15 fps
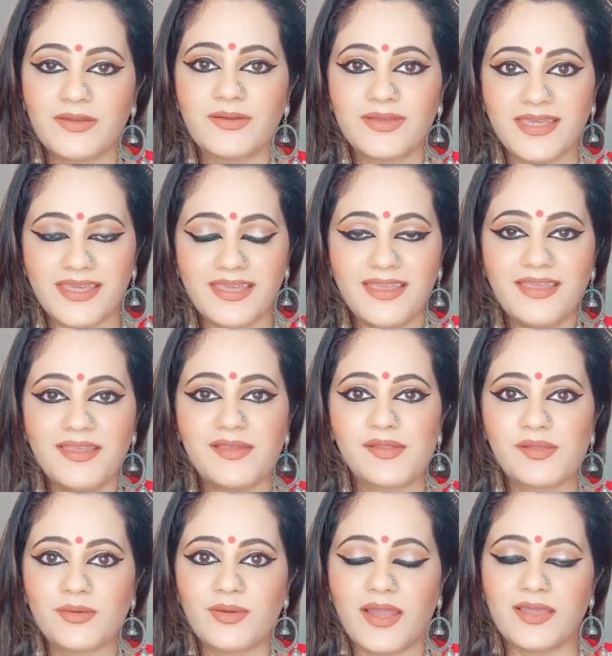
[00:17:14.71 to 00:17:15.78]
Okay,
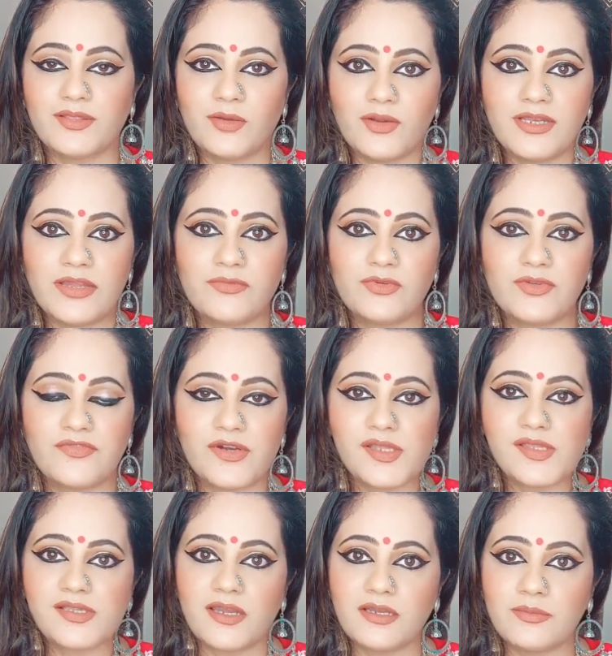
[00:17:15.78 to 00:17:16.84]
so I thought I would
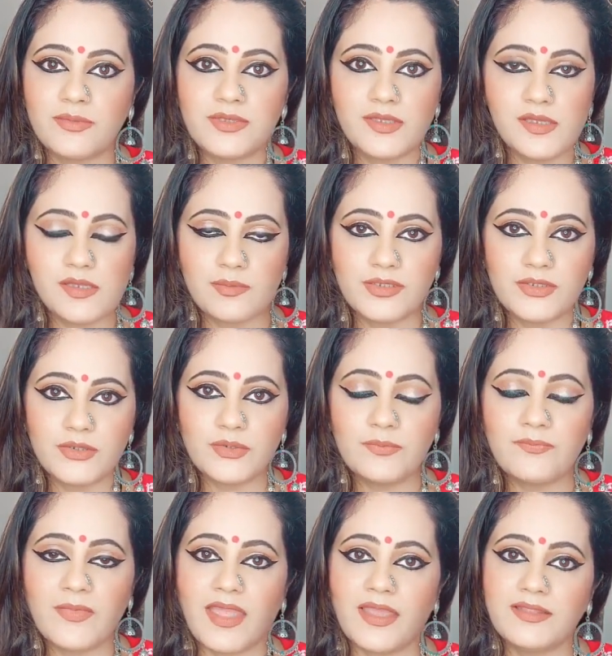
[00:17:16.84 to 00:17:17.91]
first start with this
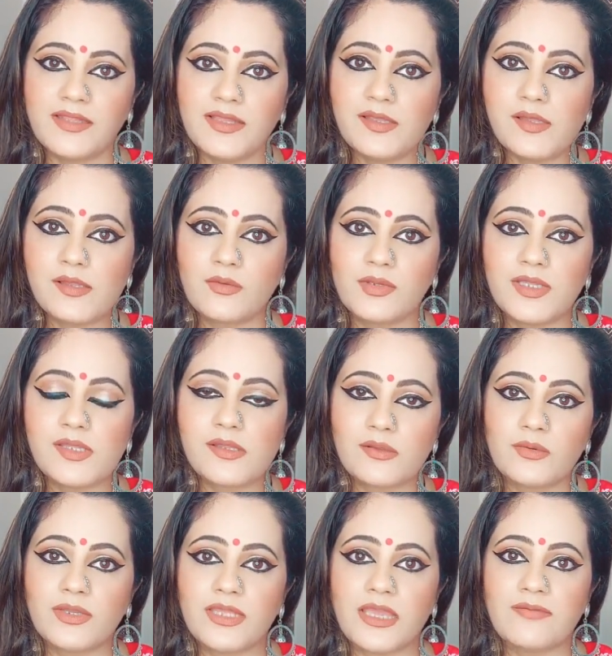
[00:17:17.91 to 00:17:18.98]
video, and then
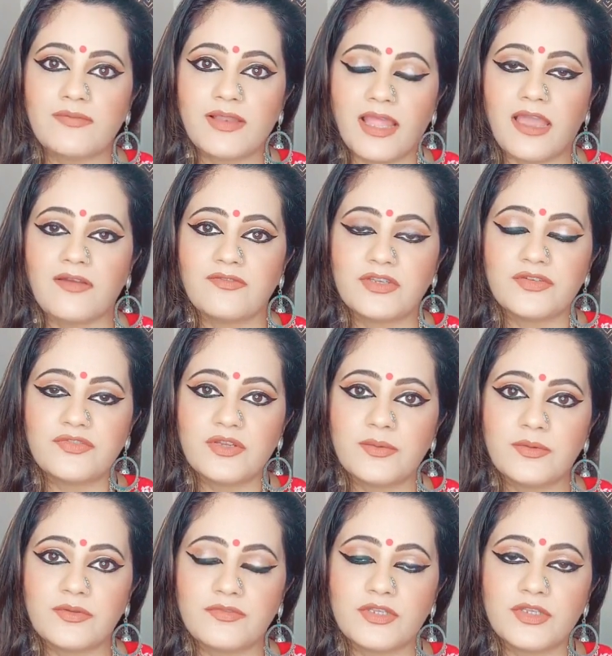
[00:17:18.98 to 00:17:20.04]
slowly I will have
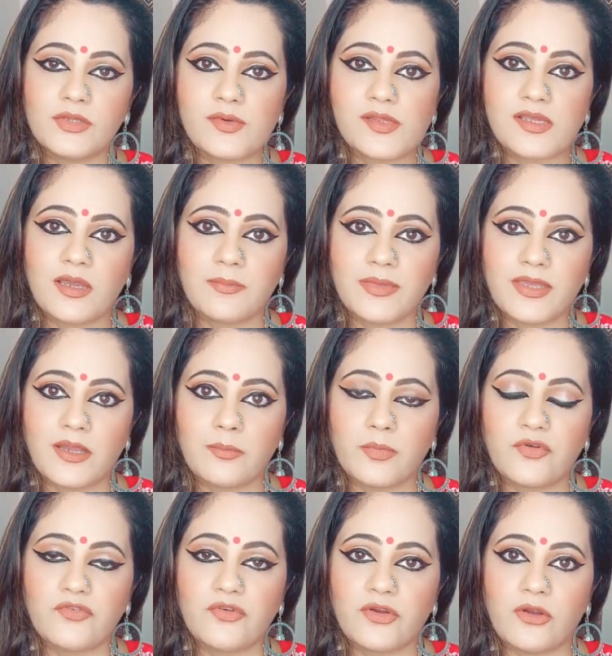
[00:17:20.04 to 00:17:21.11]
different videos coming up
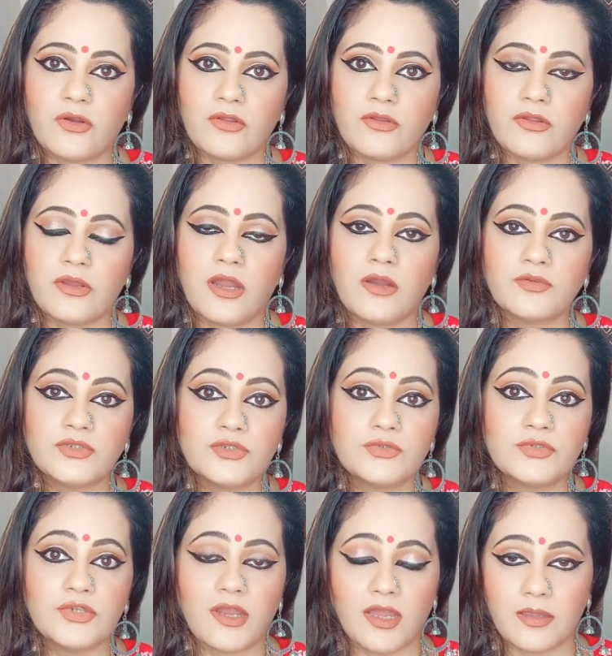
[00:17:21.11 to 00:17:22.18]
on how to
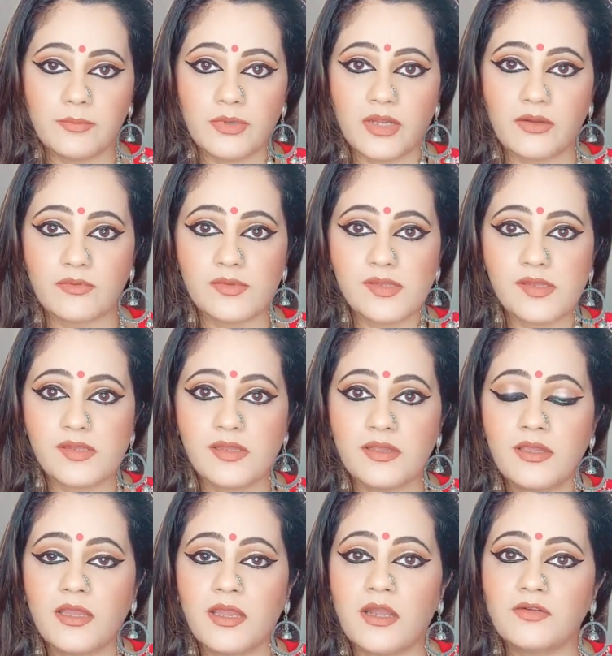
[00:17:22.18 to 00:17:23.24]
do your eyebrows,
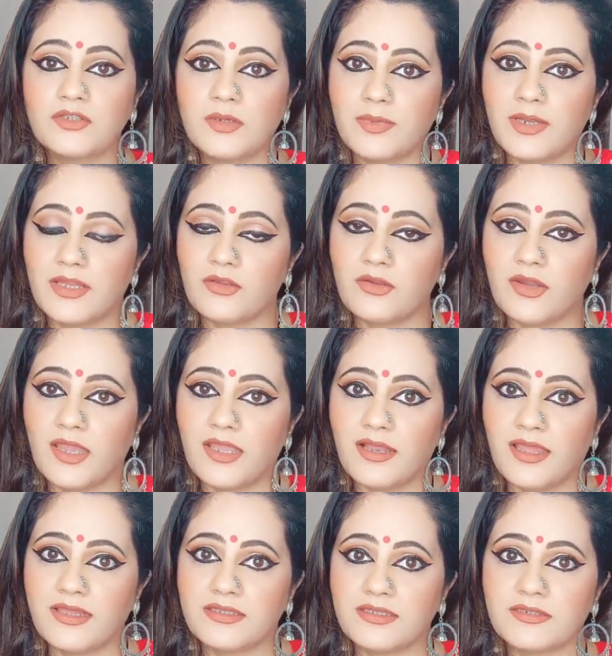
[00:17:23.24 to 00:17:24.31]
how to apply your
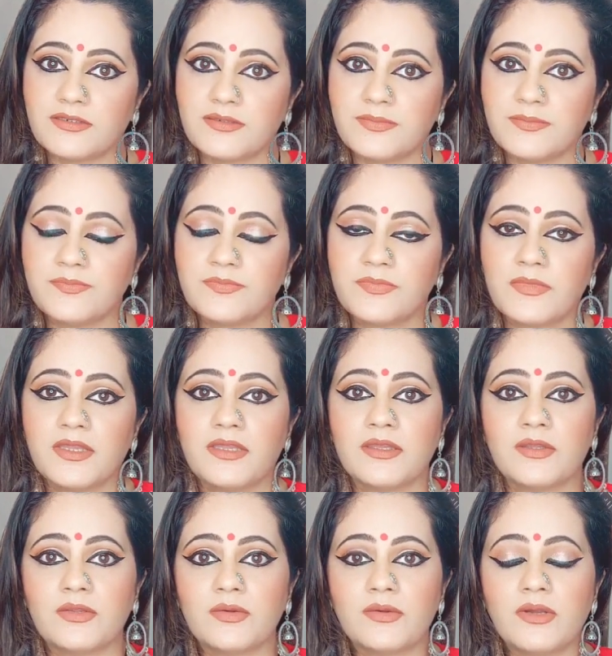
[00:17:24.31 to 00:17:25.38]
highlighter,
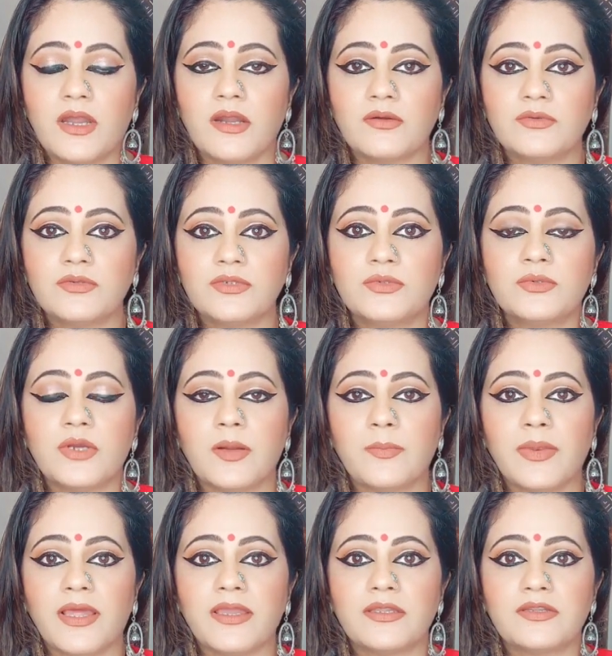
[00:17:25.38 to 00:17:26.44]
you know, how to
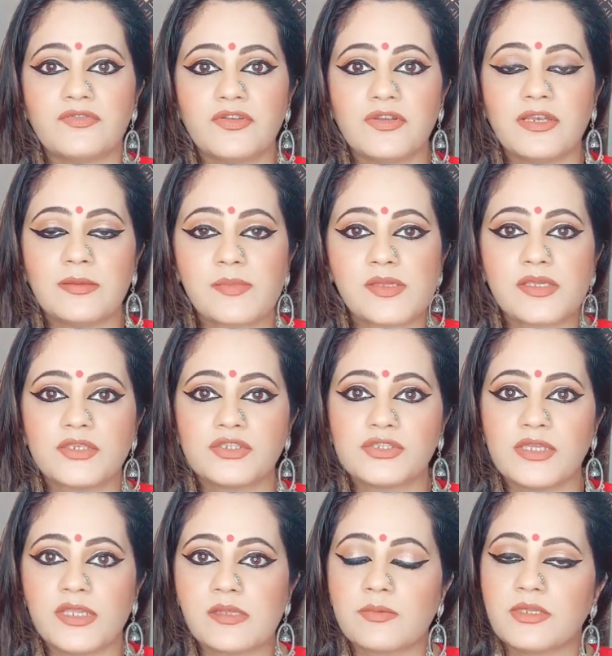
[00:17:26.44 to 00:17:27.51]
apply different lipstick
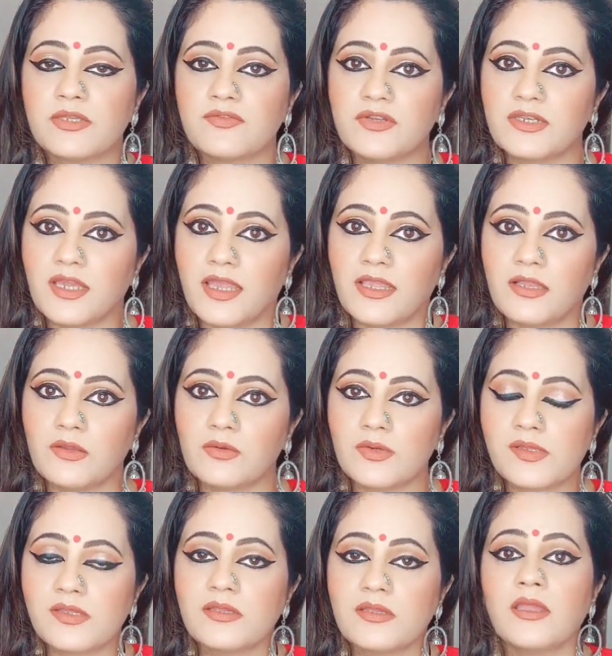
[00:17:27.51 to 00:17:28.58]
shades with different eye
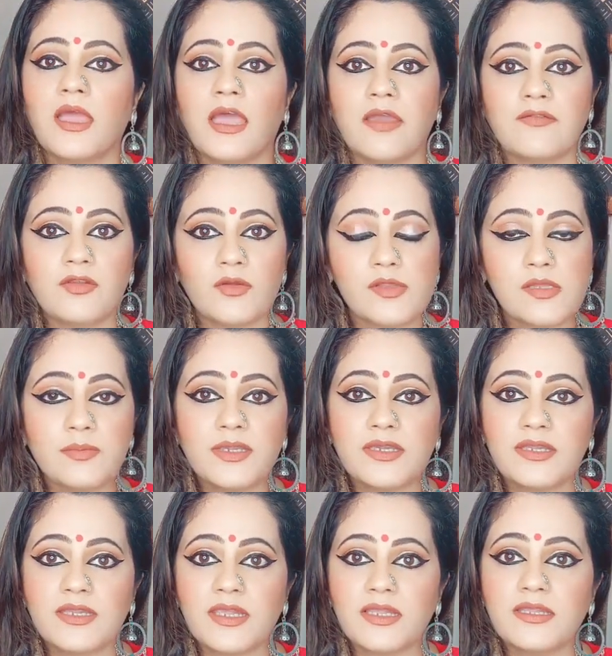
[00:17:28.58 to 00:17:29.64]
looks. I will also be
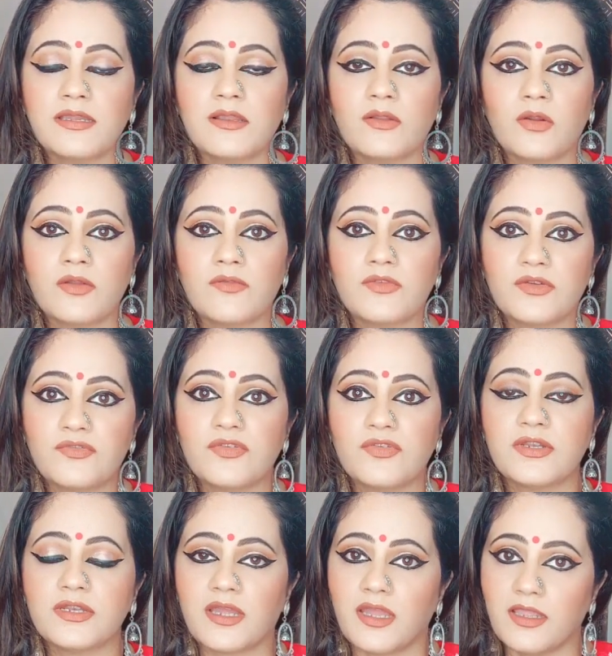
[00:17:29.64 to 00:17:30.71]
creating a lot of
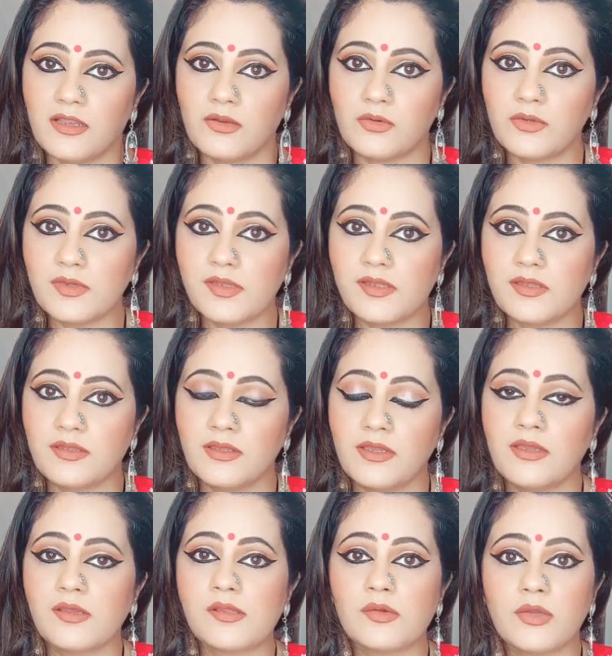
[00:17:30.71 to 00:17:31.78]
different eye looks.
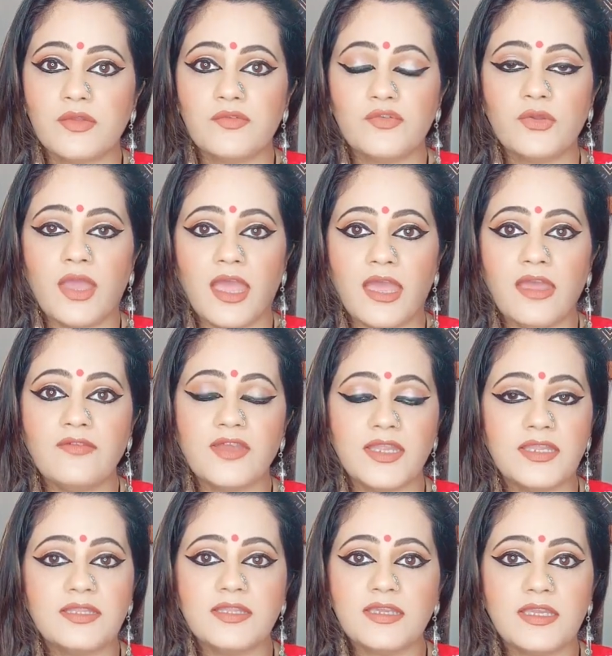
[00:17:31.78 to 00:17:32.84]
So if you have
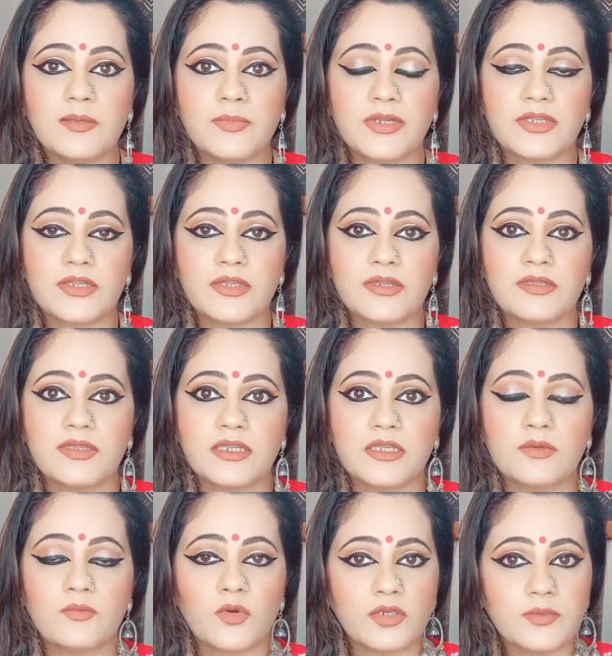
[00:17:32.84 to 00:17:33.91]
anything in particular that
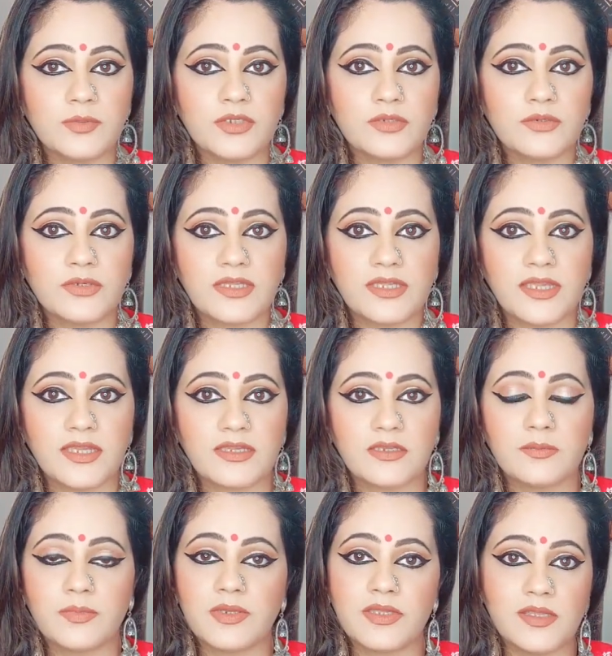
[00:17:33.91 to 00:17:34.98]
you want me to create,
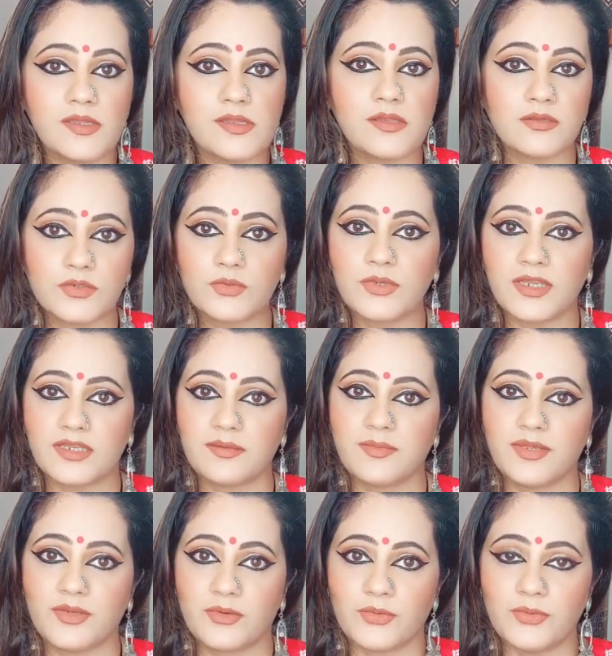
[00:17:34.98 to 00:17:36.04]
please do let
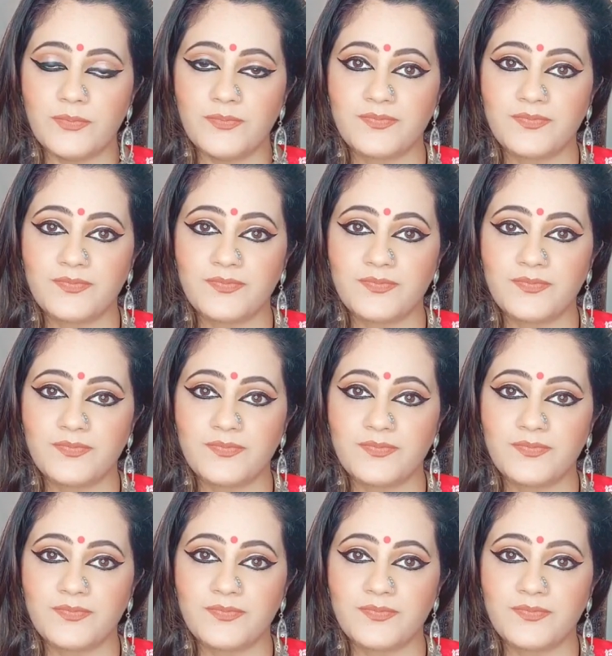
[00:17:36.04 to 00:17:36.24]
me know.